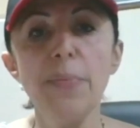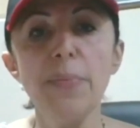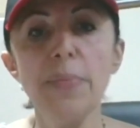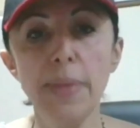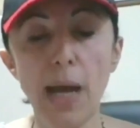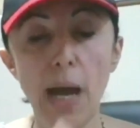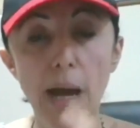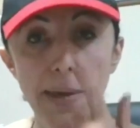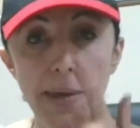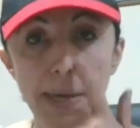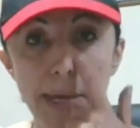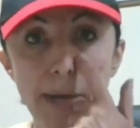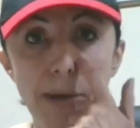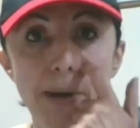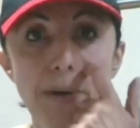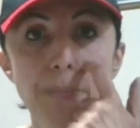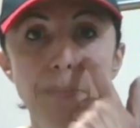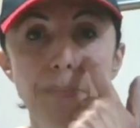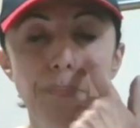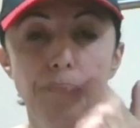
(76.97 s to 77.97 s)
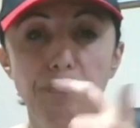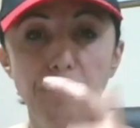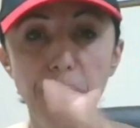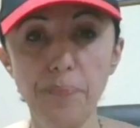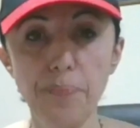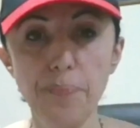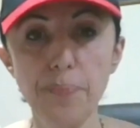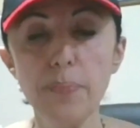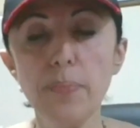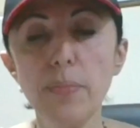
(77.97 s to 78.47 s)
Now here,
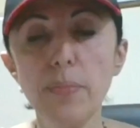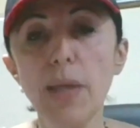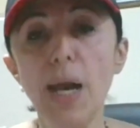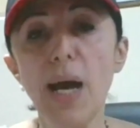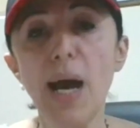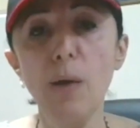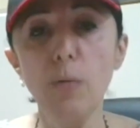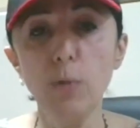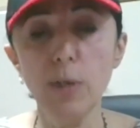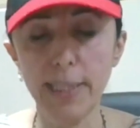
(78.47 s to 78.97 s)
our